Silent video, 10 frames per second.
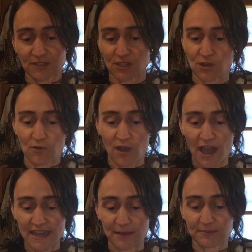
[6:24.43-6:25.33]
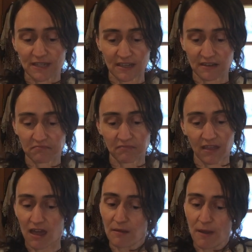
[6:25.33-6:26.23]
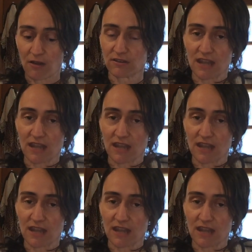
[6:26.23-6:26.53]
so I kept it at about